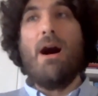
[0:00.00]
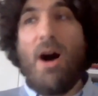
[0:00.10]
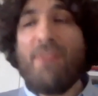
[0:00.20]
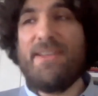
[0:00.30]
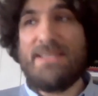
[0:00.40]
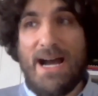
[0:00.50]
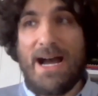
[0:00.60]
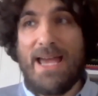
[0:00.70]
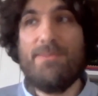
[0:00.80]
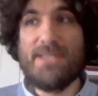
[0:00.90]

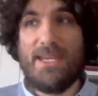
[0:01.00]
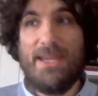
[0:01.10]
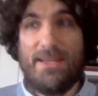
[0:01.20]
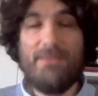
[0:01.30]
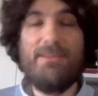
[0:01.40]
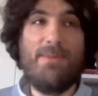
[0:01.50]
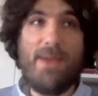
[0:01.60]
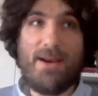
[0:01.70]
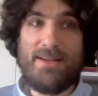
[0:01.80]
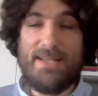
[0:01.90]
oftentimes in the
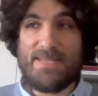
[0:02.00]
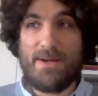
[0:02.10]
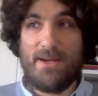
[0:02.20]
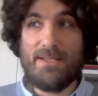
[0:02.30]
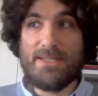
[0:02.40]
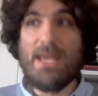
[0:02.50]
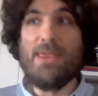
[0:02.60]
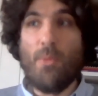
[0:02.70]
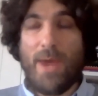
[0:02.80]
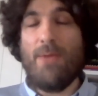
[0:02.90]
American experience,
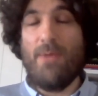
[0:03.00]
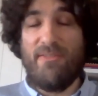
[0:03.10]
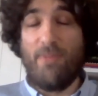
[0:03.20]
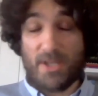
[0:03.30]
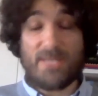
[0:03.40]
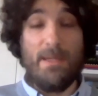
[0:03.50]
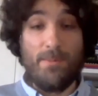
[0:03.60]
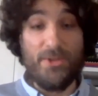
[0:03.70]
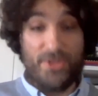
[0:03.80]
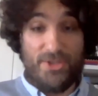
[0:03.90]
the way we force
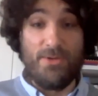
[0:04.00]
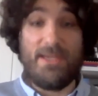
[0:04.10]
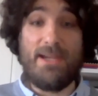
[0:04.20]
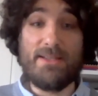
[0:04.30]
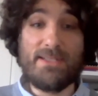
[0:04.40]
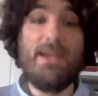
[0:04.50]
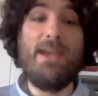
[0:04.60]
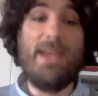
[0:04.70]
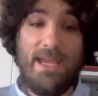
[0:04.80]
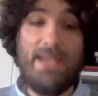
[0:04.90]
people to do things
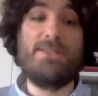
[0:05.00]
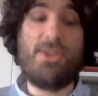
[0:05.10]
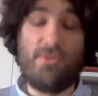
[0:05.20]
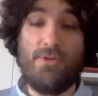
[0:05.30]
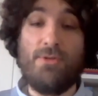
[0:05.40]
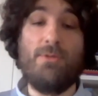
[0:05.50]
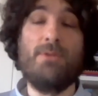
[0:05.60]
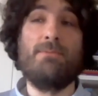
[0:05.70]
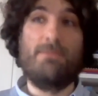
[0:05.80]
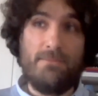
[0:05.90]
is
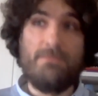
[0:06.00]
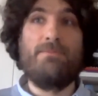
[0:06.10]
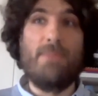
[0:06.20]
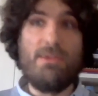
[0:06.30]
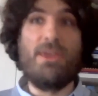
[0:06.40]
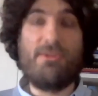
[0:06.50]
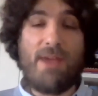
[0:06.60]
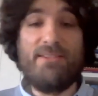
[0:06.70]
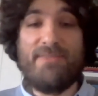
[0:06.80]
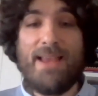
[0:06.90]
through the
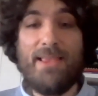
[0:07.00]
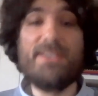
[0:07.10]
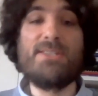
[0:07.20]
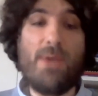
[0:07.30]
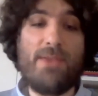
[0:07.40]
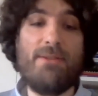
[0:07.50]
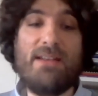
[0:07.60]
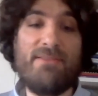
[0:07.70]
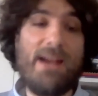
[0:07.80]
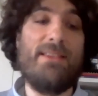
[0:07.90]
threat of violence, whether
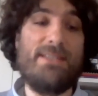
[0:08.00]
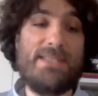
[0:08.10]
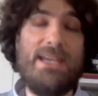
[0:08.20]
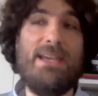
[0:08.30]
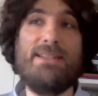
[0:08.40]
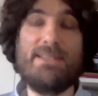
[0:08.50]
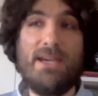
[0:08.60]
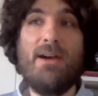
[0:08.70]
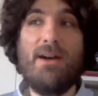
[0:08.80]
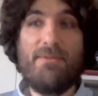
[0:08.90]
that violence is
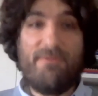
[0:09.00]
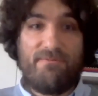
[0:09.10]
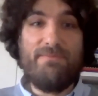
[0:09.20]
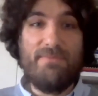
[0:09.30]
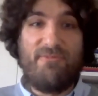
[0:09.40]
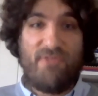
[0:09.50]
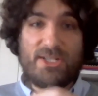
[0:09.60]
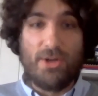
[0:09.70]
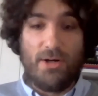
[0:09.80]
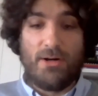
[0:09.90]

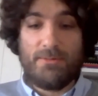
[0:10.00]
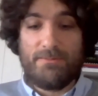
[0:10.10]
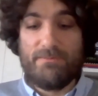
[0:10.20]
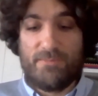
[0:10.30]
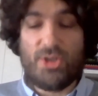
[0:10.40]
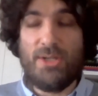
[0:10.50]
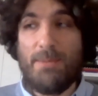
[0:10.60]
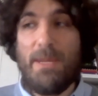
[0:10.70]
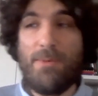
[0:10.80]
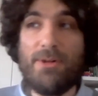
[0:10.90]
physical
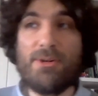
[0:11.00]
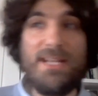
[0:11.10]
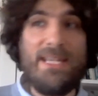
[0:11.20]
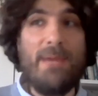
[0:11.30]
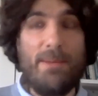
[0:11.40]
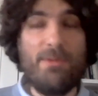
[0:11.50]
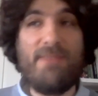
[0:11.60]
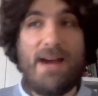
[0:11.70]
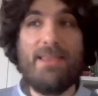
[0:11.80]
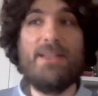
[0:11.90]
shooting people or hitting people
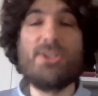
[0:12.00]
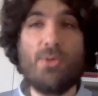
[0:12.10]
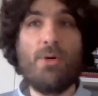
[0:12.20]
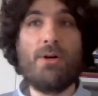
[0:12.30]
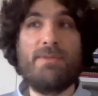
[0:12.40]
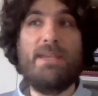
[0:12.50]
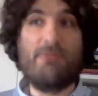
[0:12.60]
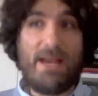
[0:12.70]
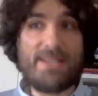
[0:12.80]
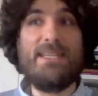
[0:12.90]
violence, or the
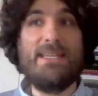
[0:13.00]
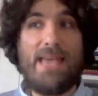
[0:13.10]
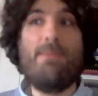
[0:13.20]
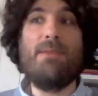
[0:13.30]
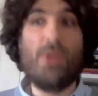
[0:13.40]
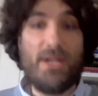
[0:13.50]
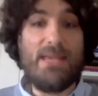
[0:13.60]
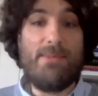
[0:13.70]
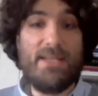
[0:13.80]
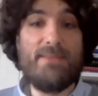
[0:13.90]
arresting them and putting
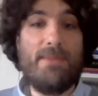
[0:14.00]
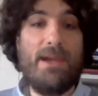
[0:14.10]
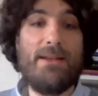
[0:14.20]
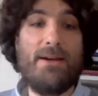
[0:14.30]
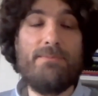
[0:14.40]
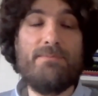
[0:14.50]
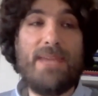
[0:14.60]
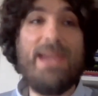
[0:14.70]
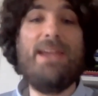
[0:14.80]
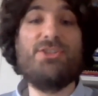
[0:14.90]
them in a
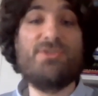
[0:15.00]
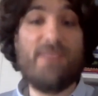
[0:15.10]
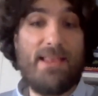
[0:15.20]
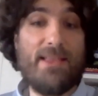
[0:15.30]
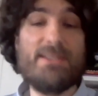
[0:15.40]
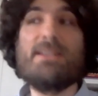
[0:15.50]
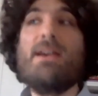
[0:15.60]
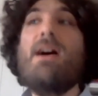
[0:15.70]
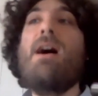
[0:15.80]
cage violence.